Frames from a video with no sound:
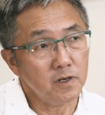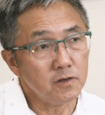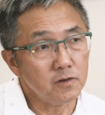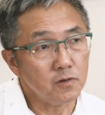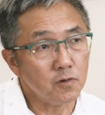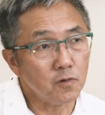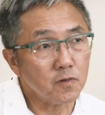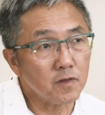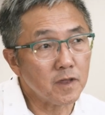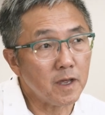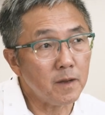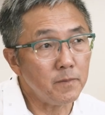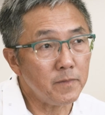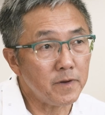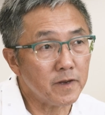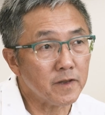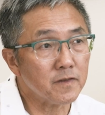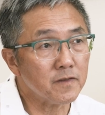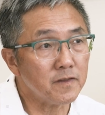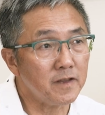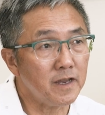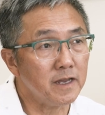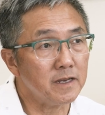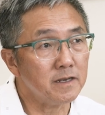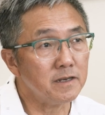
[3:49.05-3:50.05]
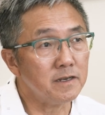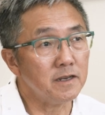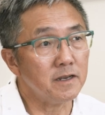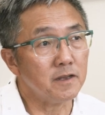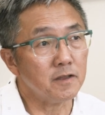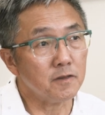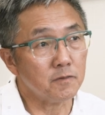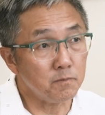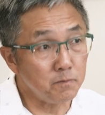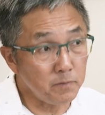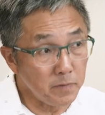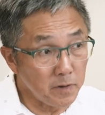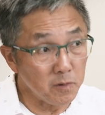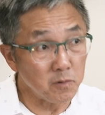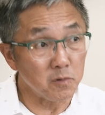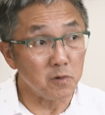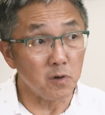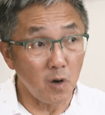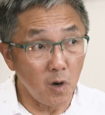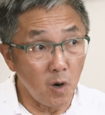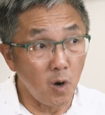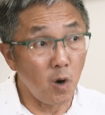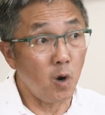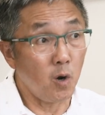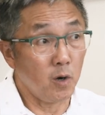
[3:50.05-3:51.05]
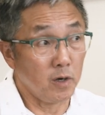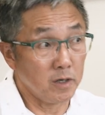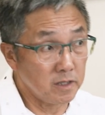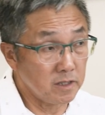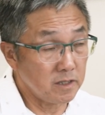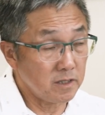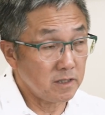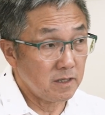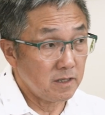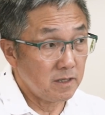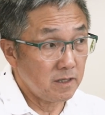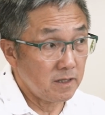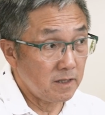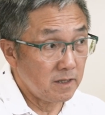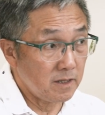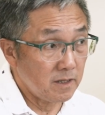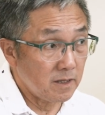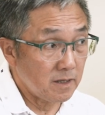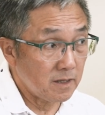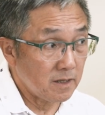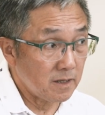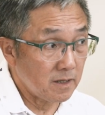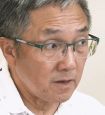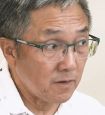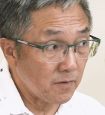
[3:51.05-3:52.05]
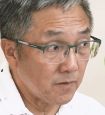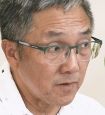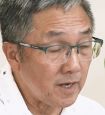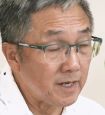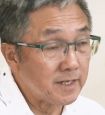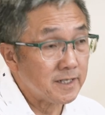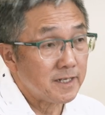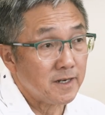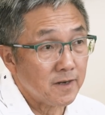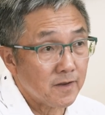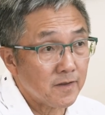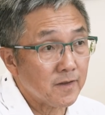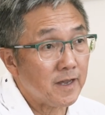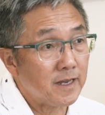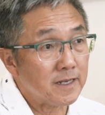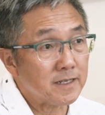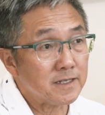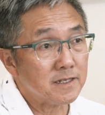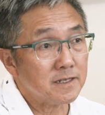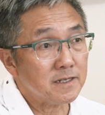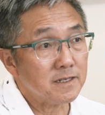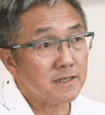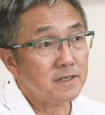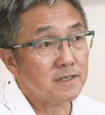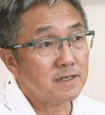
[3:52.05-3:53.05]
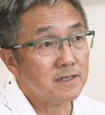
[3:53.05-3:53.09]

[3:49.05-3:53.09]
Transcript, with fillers: to some extent, is built on such and such